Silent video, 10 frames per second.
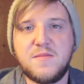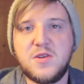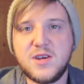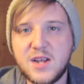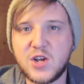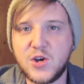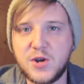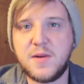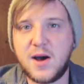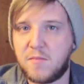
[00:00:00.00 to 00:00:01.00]
I mean, you get a
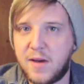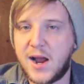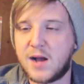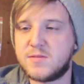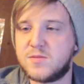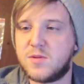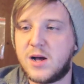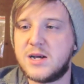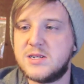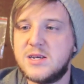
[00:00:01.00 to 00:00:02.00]
good amount of backup
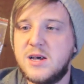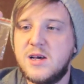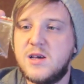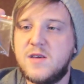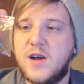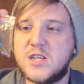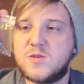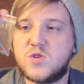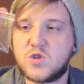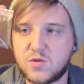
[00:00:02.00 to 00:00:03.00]
supplies. You've got
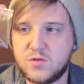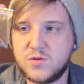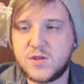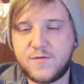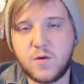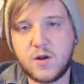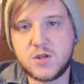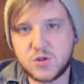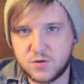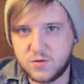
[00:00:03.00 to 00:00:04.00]
some screws if you
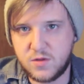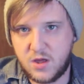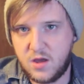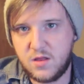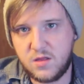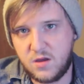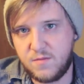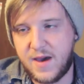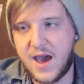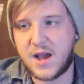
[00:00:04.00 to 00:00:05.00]
want to screw
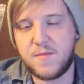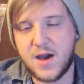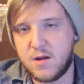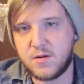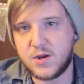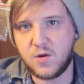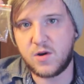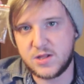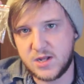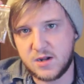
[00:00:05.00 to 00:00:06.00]
the back battery
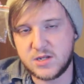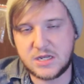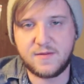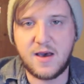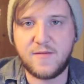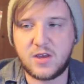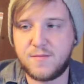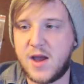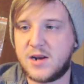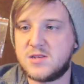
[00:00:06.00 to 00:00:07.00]
door in there instead of having
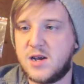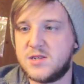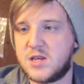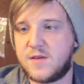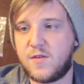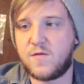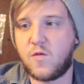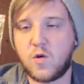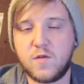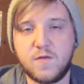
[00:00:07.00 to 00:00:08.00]
it magnetized. They give you
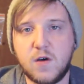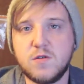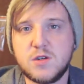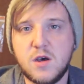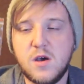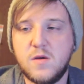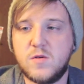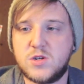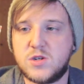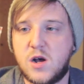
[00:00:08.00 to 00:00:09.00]
4 of those,
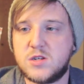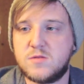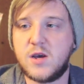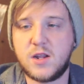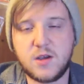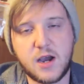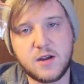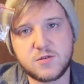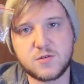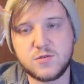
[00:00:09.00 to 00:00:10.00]
which is awesome. And you
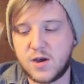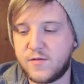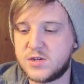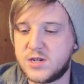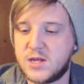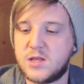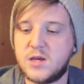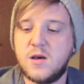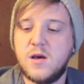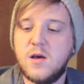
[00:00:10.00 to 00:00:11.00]
got your screwdriver to get
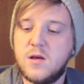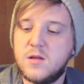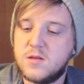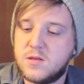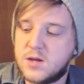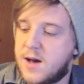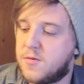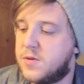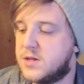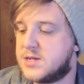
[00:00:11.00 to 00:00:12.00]
the
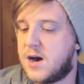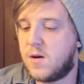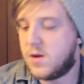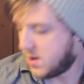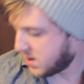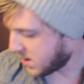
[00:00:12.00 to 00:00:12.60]
copper pins out.